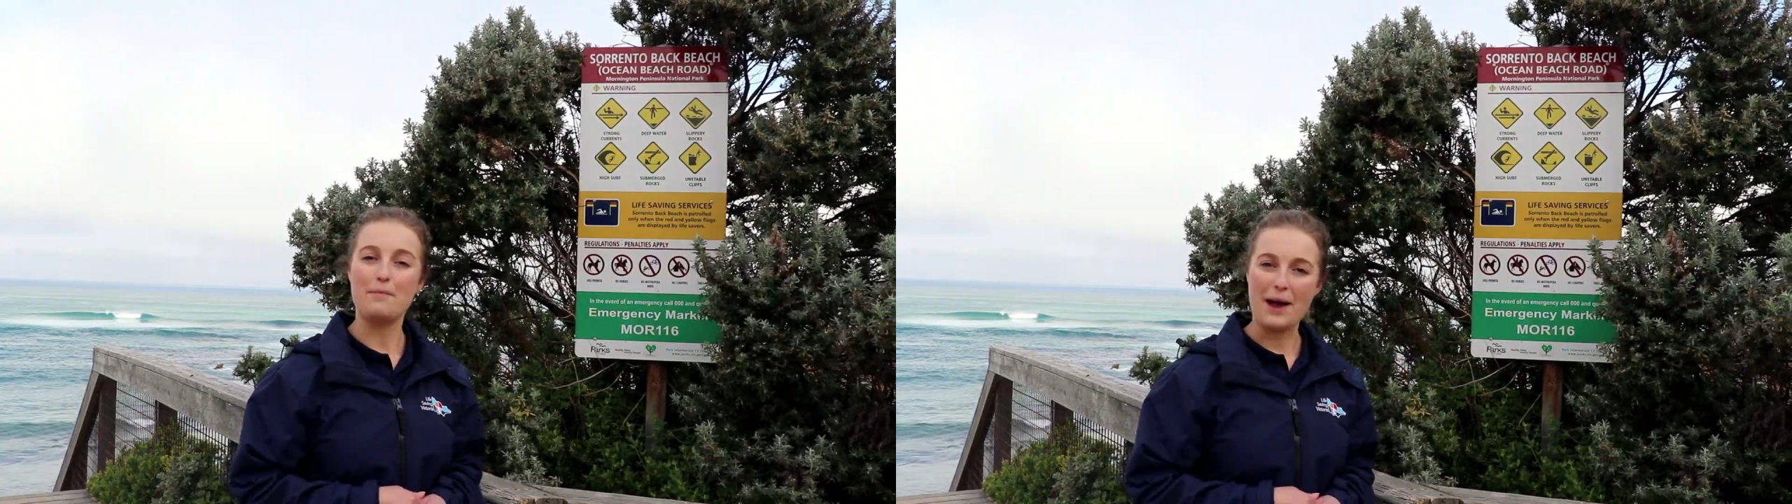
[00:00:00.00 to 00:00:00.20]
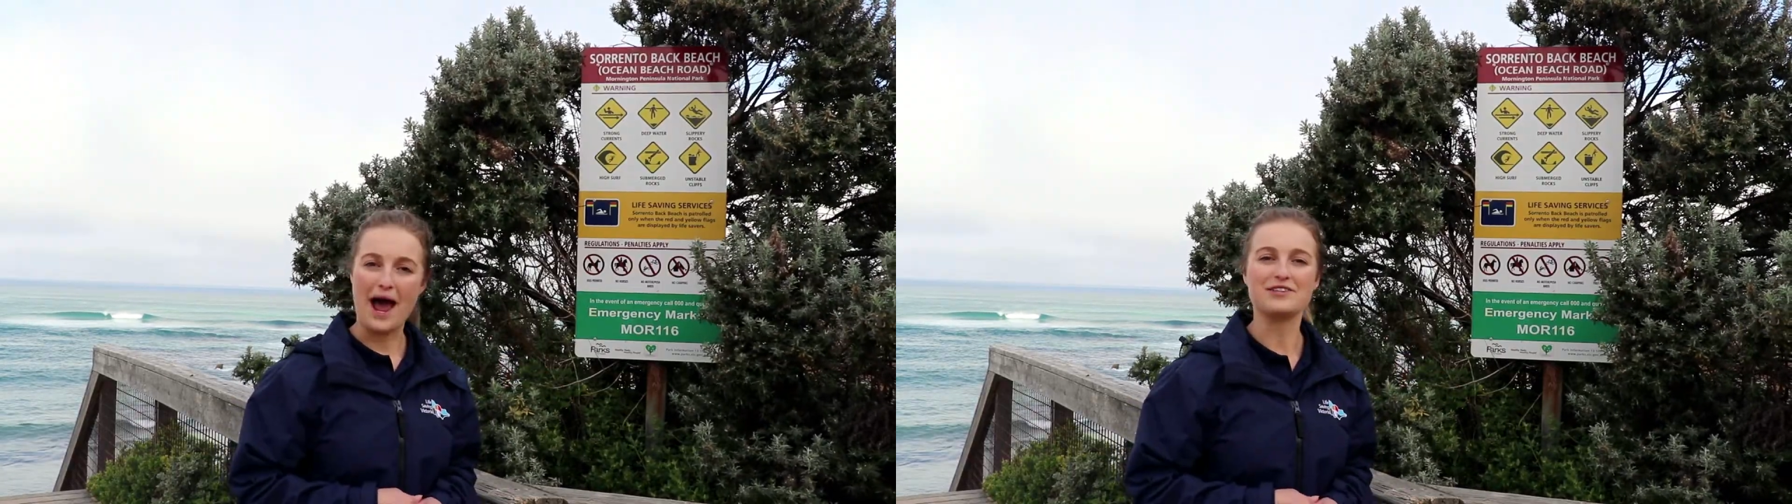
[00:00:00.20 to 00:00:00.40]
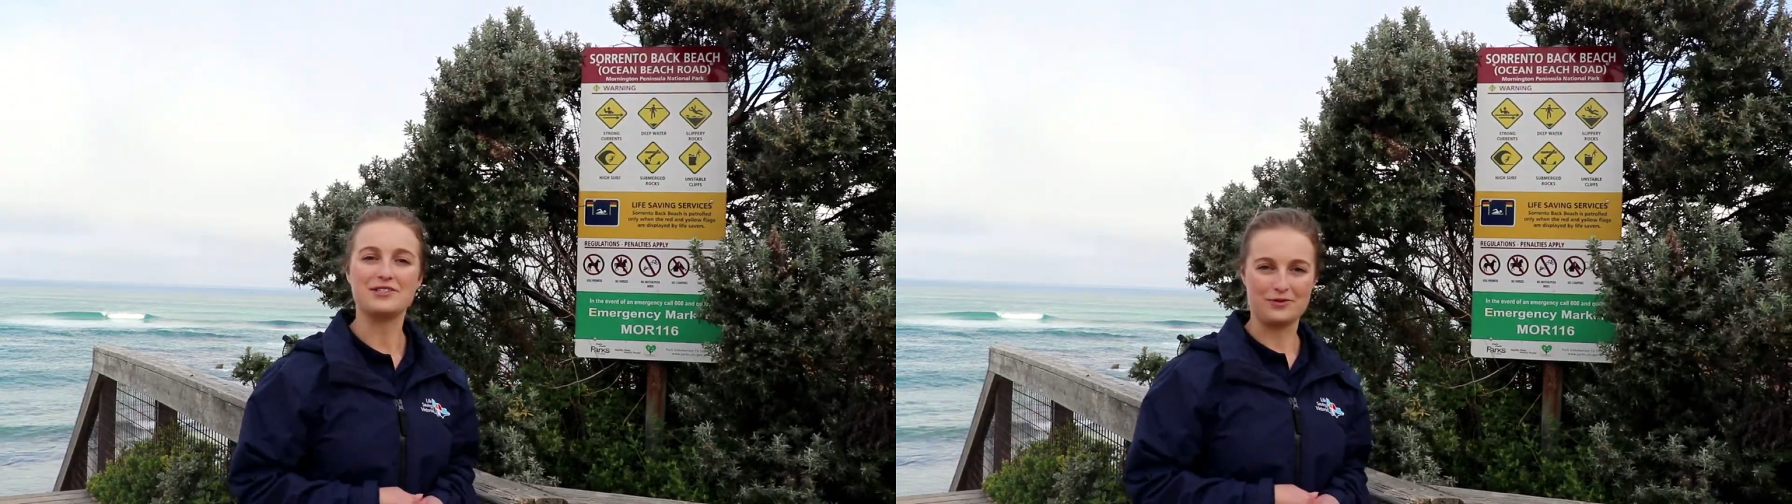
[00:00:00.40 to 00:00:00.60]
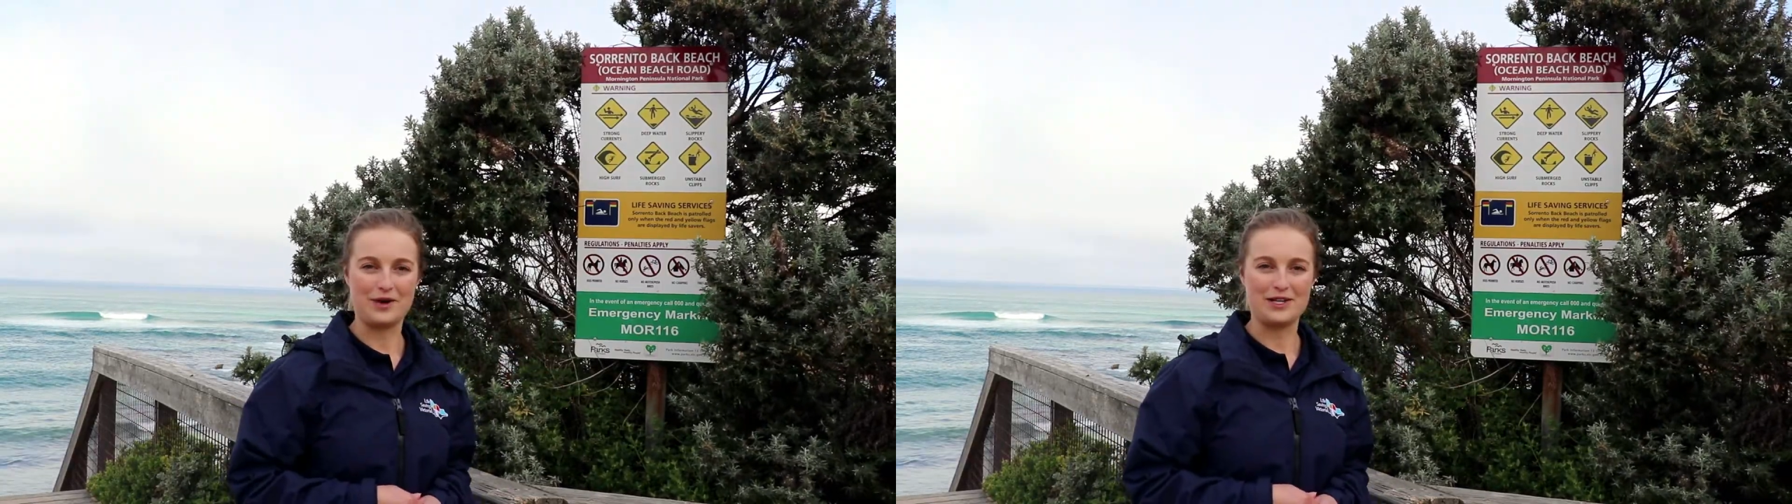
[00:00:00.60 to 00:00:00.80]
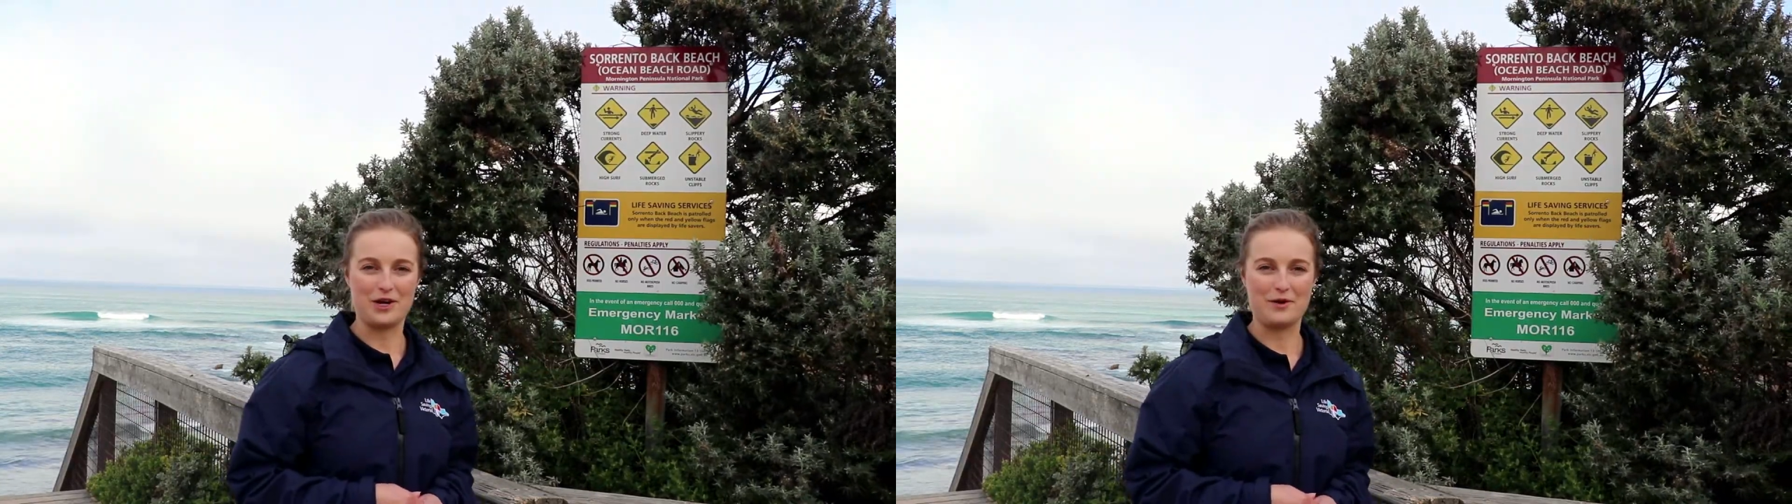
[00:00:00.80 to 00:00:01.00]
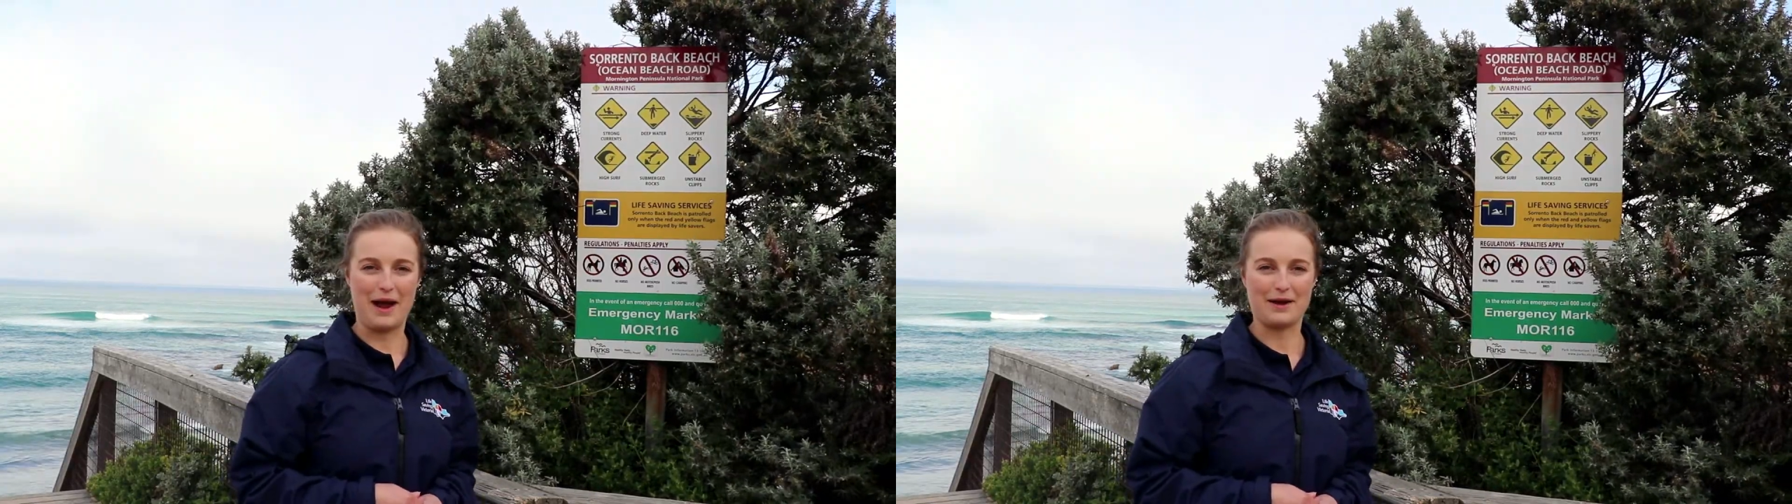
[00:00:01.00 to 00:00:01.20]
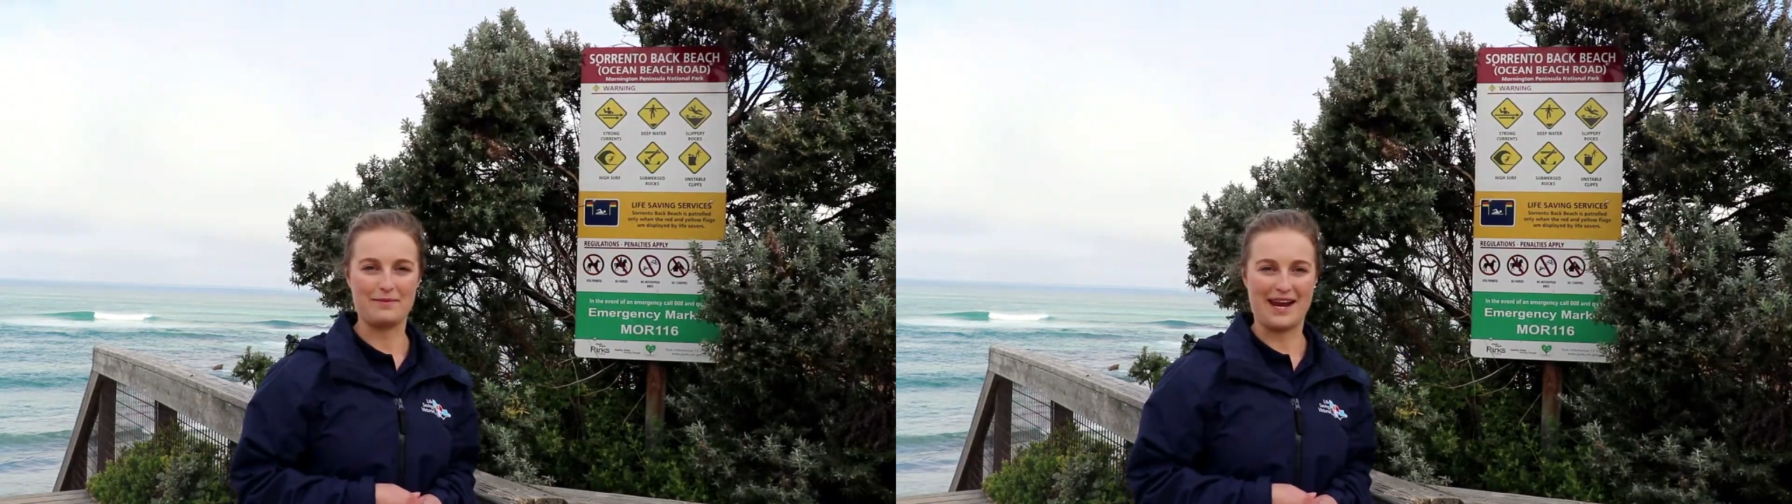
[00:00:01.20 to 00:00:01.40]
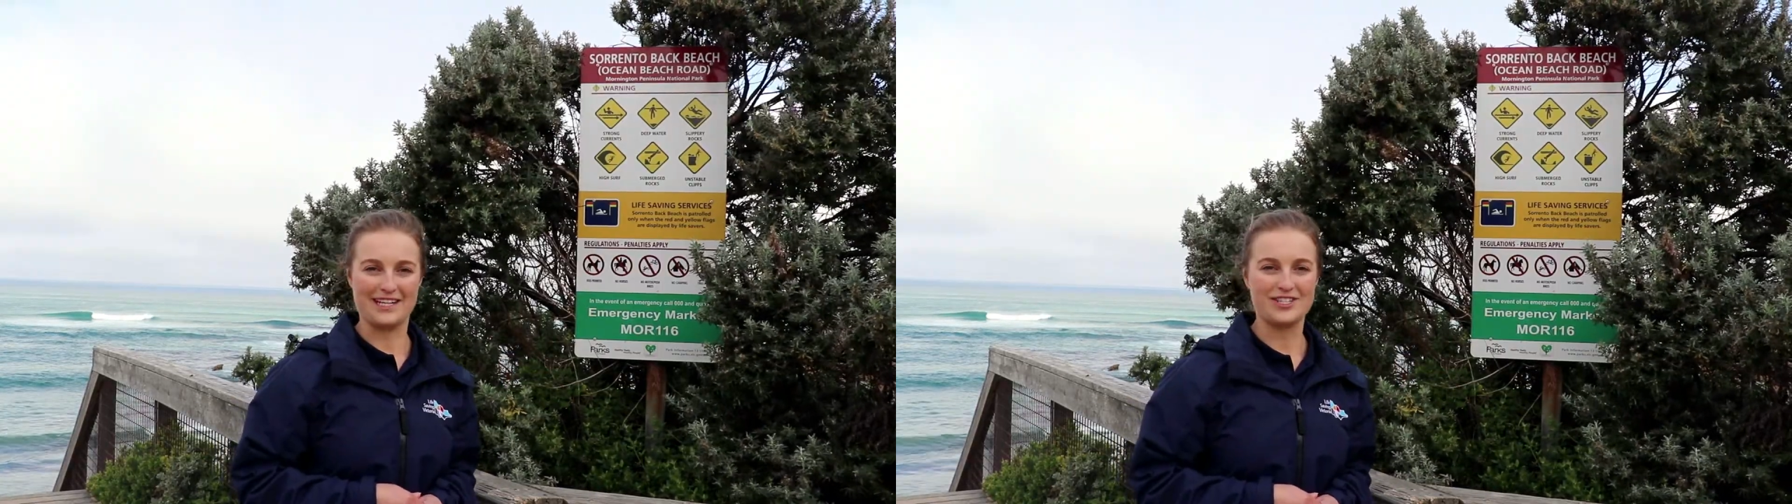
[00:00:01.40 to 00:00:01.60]
about Sorrento Back
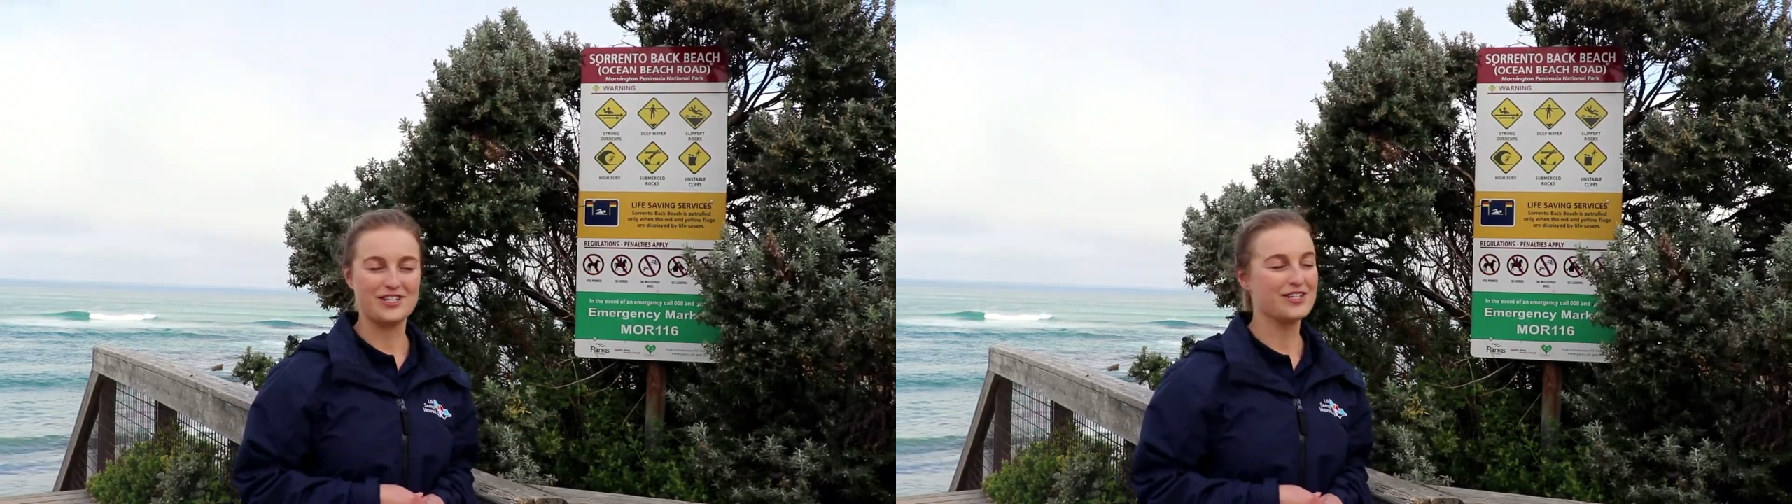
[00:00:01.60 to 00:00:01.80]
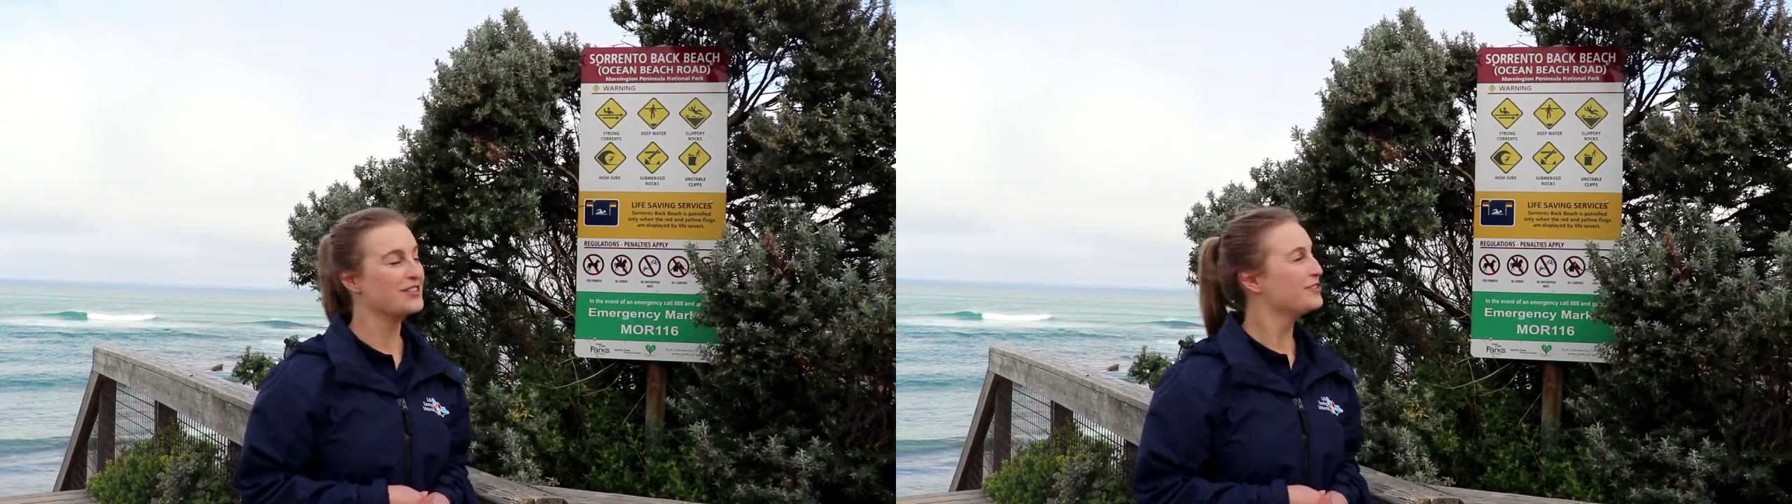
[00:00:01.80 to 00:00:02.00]
Beach.